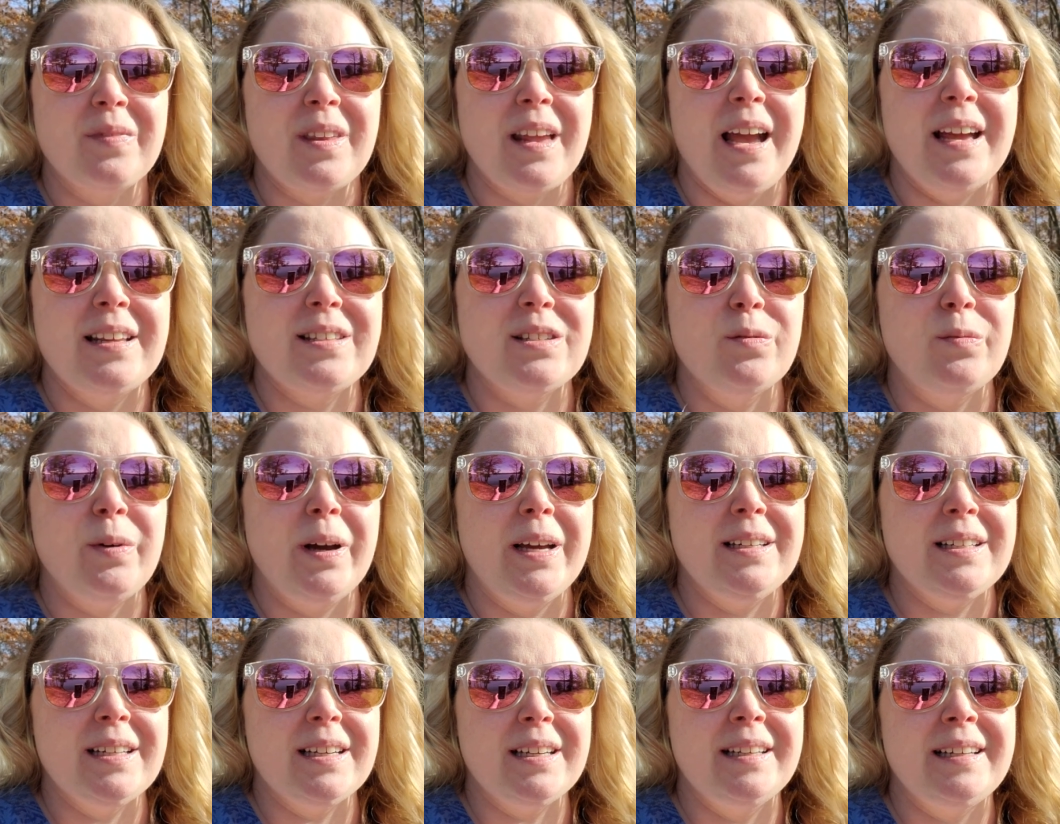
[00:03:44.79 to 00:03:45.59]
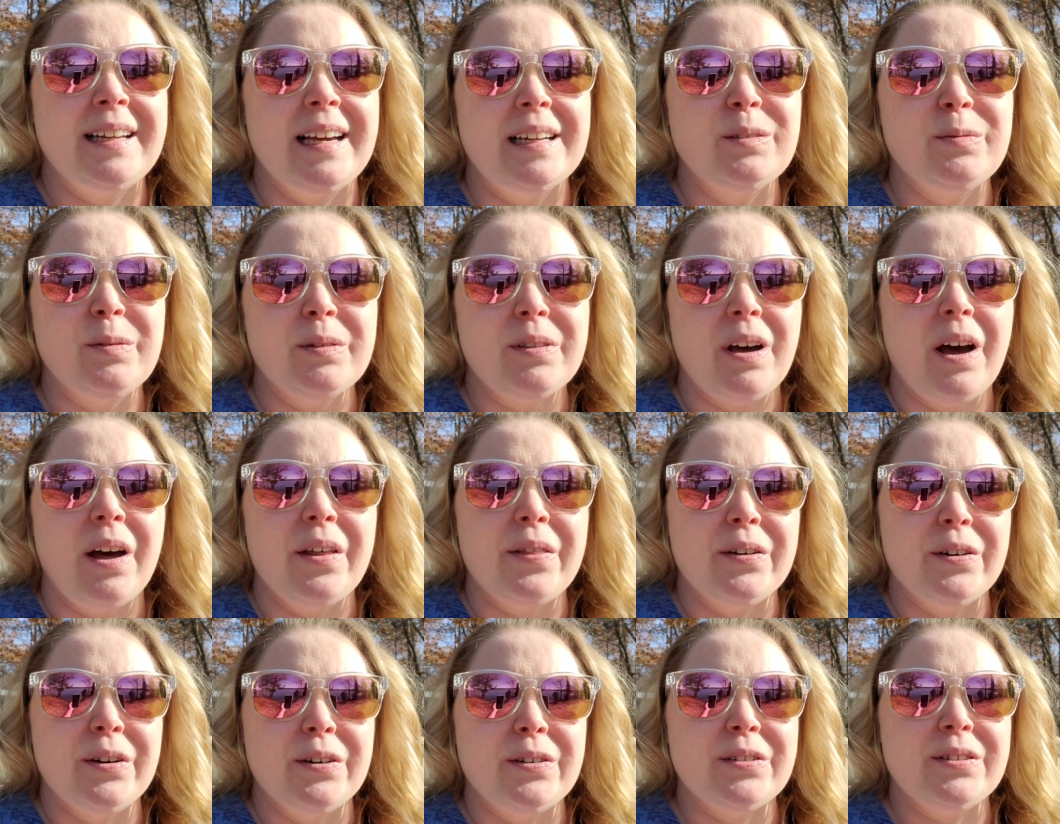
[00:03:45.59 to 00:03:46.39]
as a way to connect with
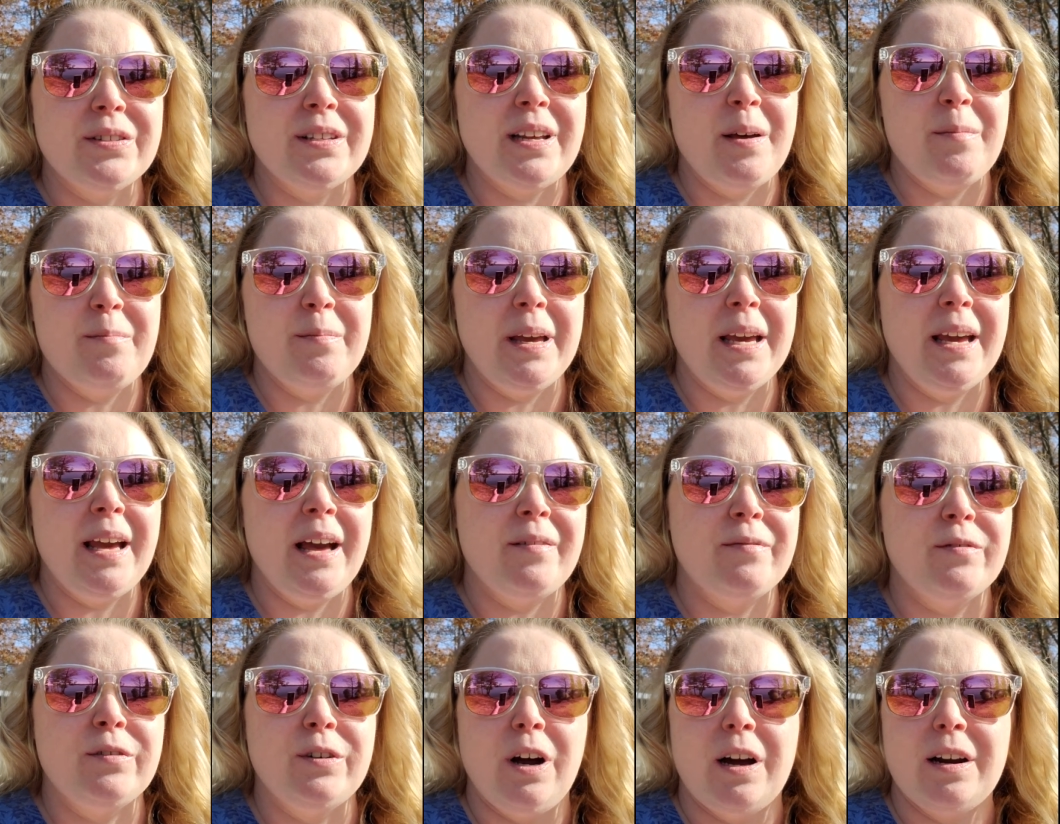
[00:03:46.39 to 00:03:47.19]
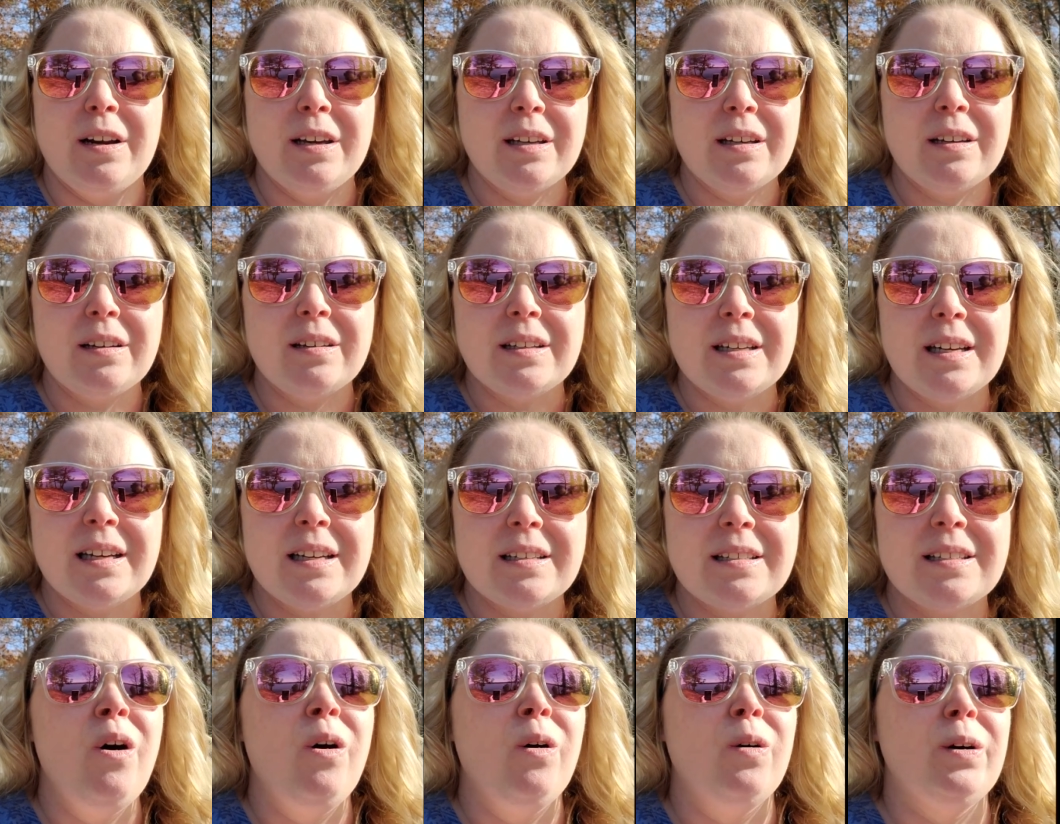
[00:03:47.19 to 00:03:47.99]
others that may have chronic
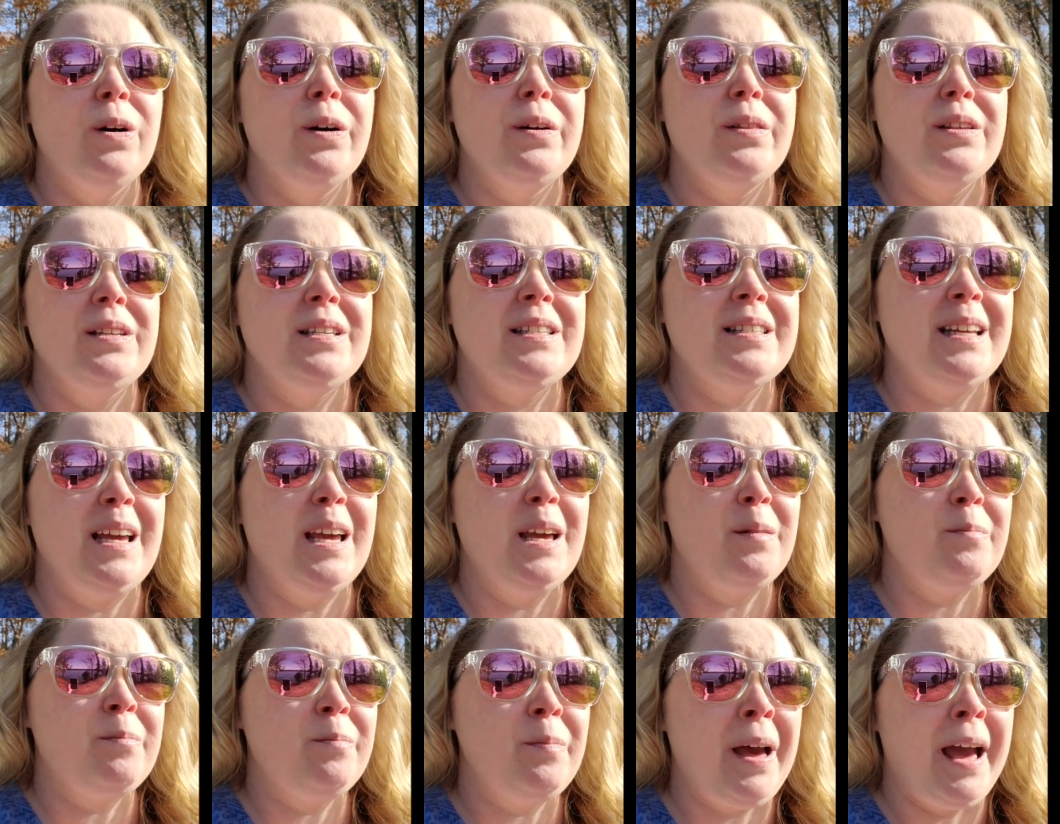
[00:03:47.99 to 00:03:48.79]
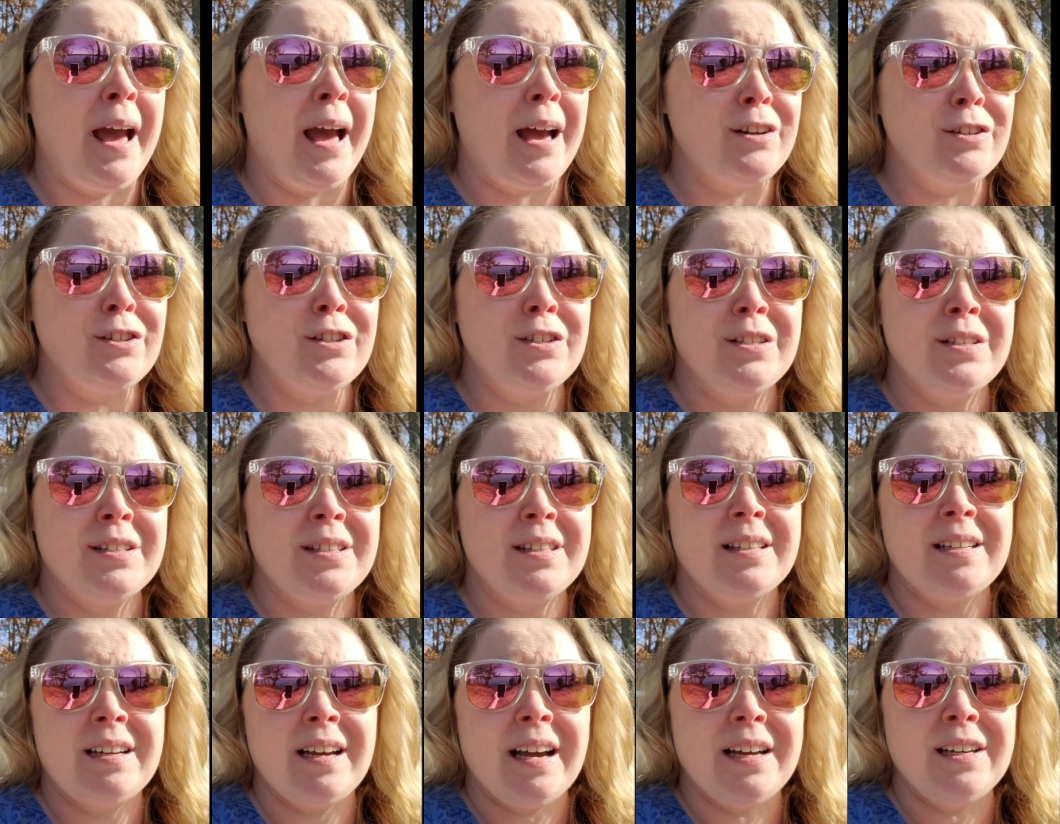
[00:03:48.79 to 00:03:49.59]
illness or the same passions
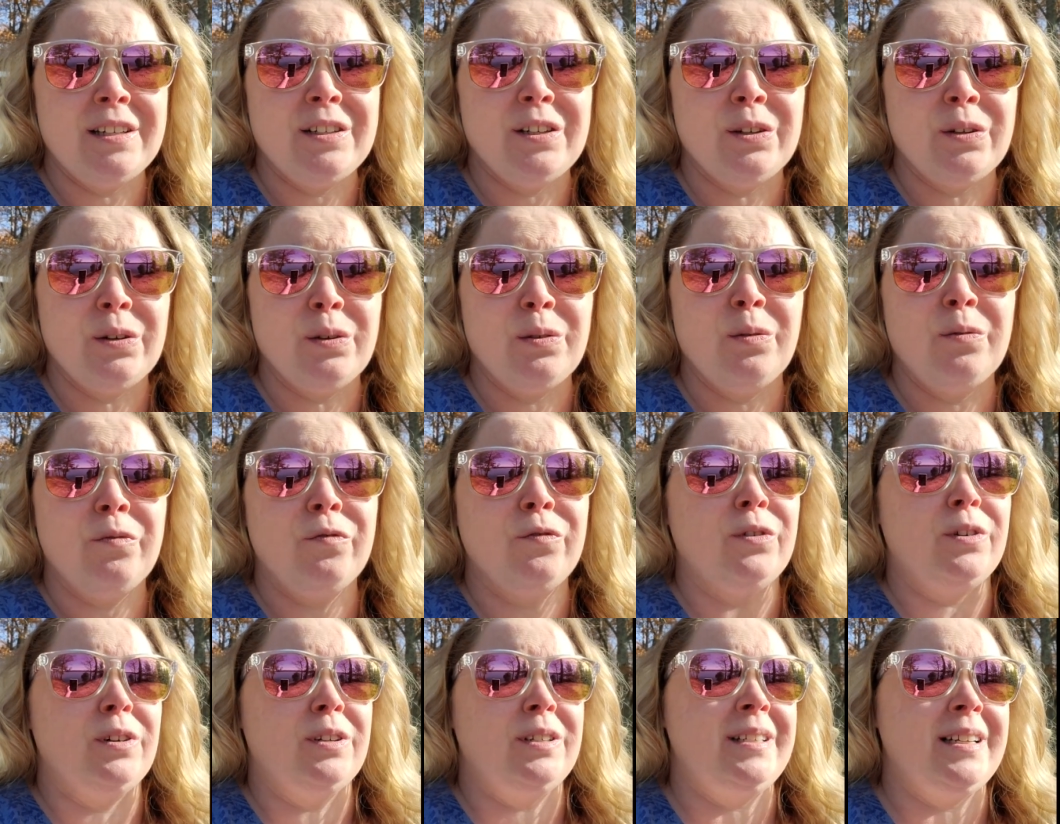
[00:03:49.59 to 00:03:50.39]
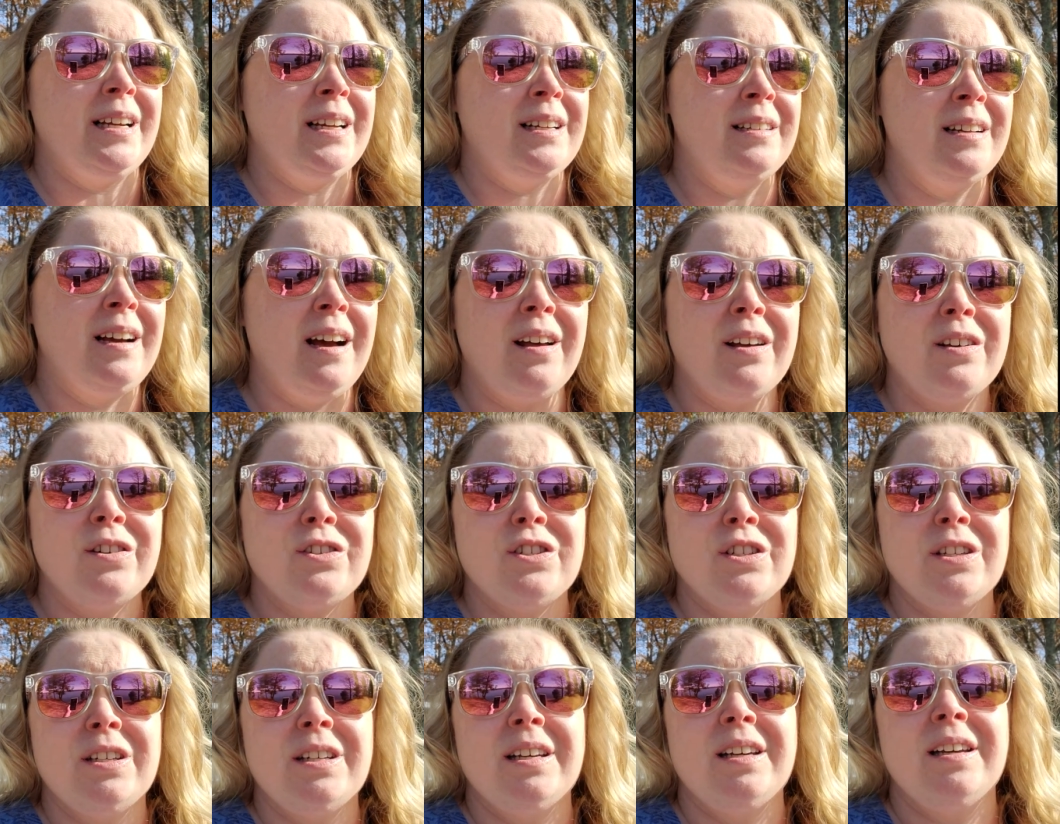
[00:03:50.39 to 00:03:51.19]
that I do for
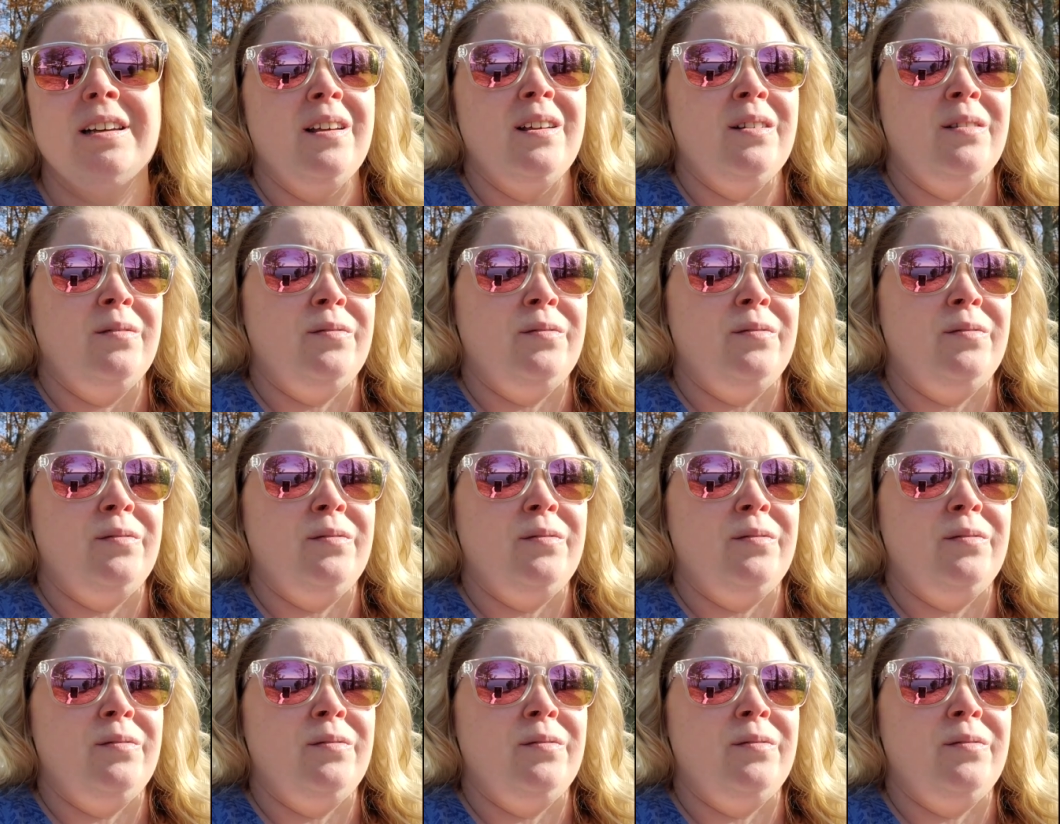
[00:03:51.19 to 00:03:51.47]
technology,